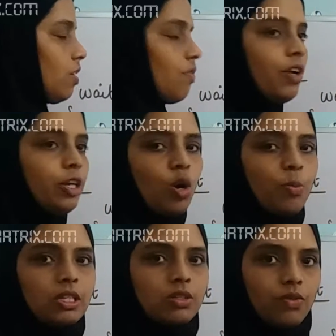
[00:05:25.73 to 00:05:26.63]
the wait
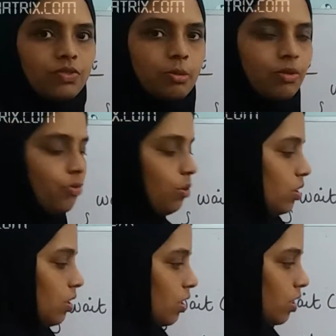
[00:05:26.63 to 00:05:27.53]
operation of
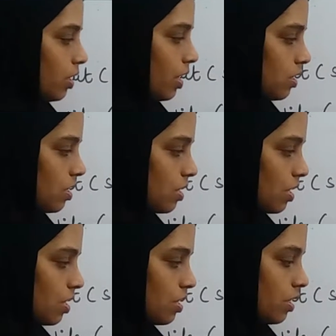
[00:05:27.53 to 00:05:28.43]
semaphore. The exit
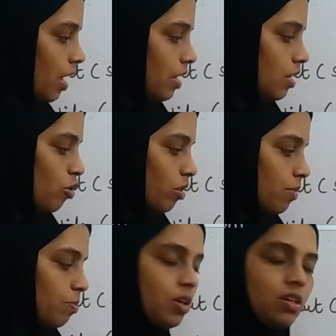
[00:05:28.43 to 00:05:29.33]
section is carried
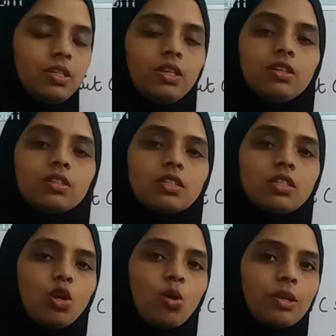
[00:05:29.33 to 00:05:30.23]
out by the
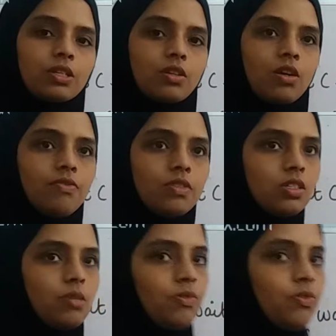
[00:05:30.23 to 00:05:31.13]
signal operation of
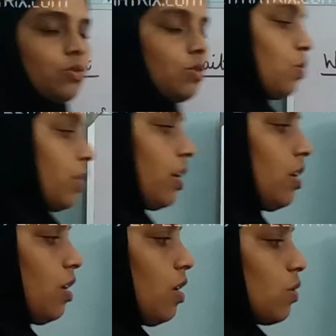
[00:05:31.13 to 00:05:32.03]
semaphore.
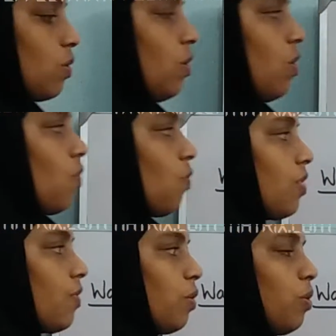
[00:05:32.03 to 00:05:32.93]
Okay. So
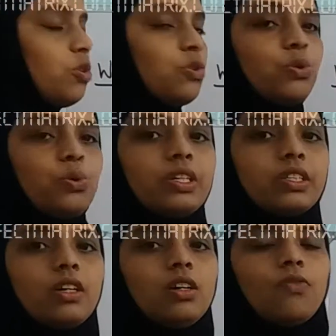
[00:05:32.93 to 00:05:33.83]
what we are going to do
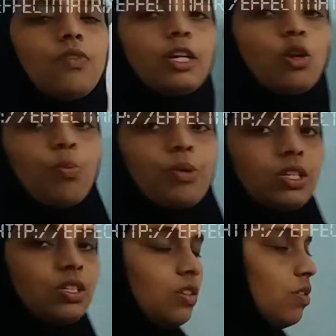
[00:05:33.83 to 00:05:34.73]
in the wait
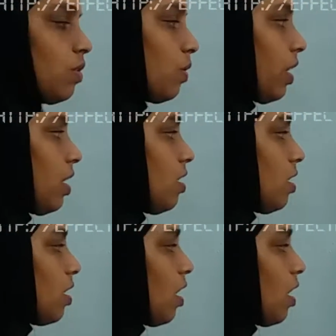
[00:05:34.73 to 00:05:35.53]
operation. Okay.